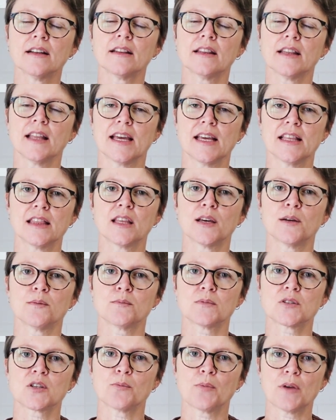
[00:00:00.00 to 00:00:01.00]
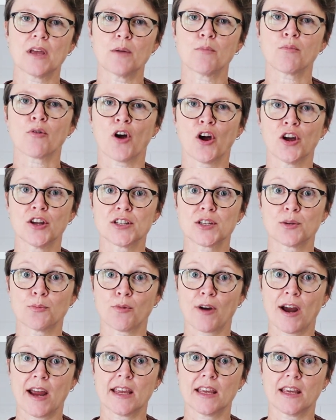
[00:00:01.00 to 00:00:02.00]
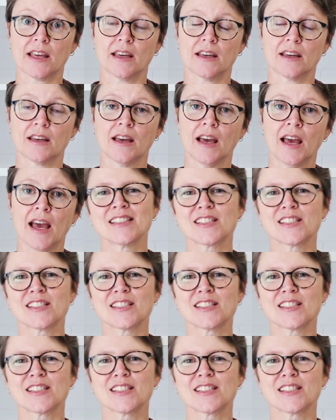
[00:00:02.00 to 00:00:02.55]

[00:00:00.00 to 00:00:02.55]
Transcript: lead them to be prone to breaking.